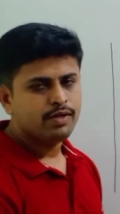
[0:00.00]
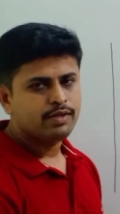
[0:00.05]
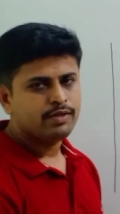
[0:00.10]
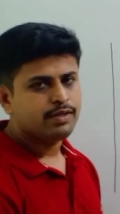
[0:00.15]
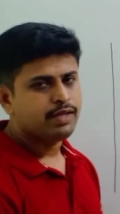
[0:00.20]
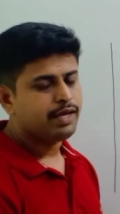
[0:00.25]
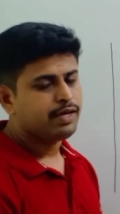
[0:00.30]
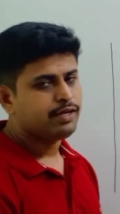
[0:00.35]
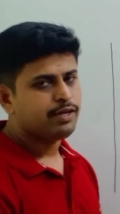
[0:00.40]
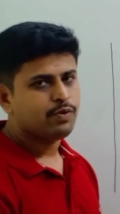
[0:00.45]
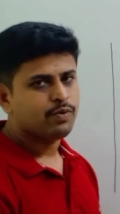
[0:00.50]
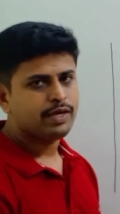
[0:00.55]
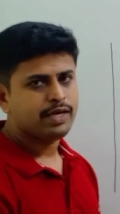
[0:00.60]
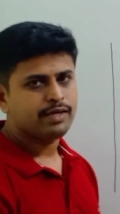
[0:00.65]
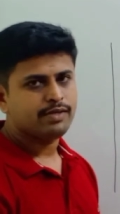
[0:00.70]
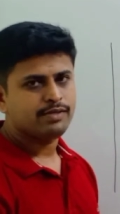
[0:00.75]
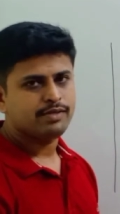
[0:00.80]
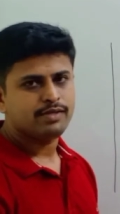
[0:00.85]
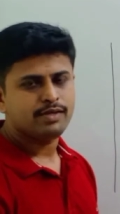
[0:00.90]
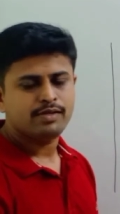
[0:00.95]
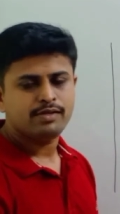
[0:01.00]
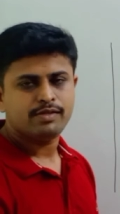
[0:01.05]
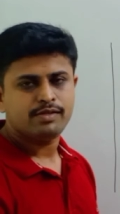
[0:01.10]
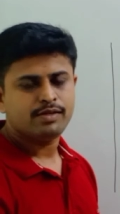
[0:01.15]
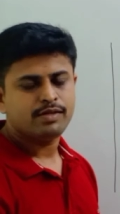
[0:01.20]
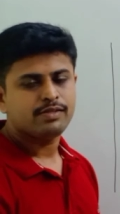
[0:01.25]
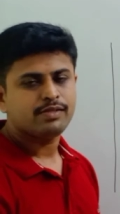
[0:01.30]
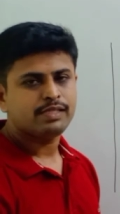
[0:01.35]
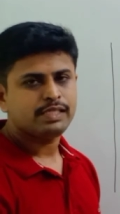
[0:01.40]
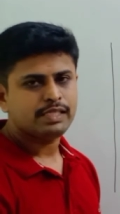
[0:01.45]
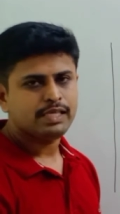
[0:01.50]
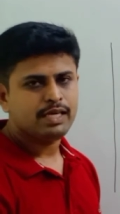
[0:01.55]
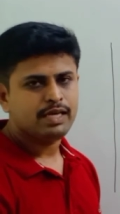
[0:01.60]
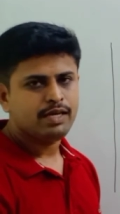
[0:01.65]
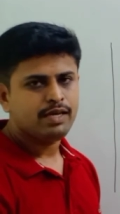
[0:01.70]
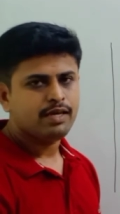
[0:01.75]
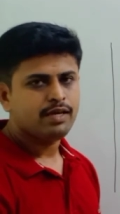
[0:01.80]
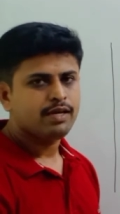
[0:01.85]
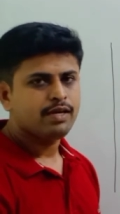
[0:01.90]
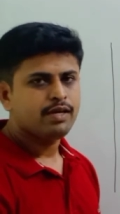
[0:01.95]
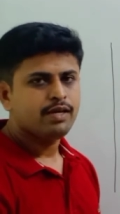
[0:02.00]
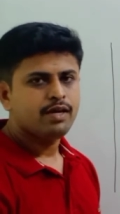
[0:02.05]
then you can just see